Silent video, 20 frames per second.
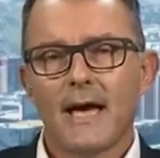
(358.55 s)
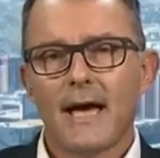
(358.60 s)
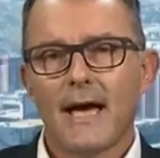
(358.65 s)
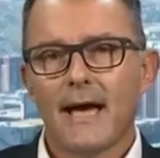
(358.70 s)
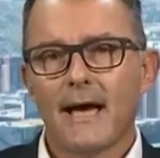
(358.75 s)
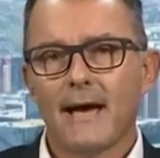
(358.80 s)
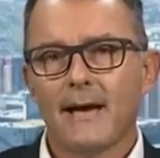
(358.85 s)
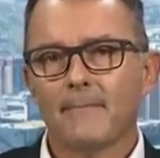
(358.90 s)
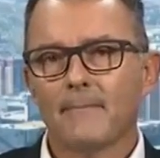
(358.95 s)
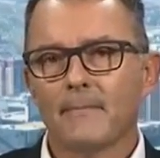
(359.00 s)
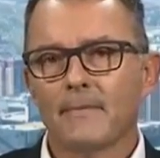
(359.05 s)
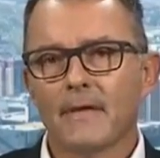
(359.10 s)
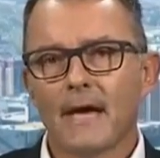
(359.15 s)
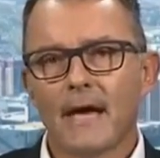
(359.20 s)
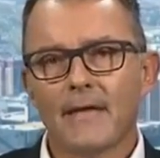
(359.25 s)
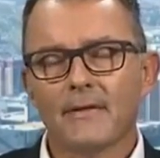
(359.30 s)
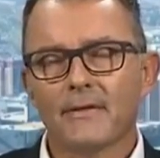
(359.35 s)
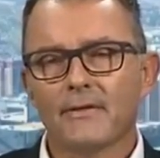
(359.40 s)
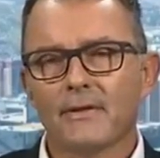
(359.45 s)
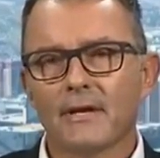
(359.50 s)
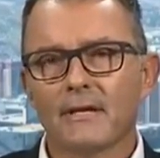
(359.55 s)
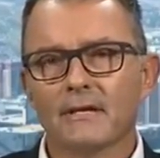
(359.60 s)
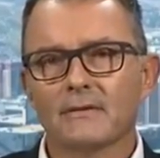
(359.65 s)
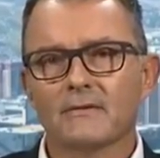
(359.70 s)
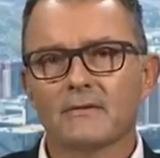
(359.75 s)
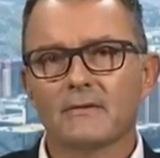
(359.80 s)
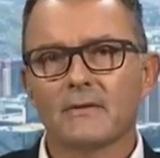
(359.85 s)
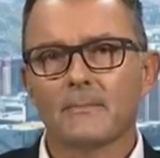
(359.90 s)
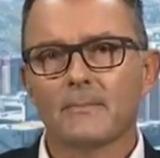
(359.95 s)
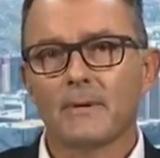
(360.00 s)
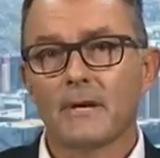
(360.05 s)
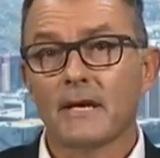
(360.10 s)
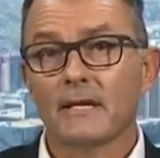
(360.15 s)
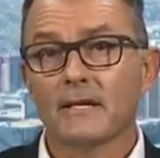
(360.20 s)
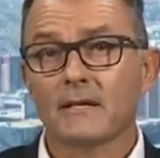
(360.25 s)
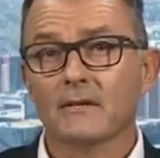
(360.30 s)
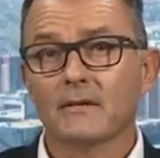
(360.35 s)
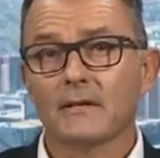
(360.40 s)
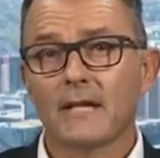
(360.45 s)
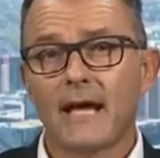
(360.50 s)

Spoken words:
The other thing is the political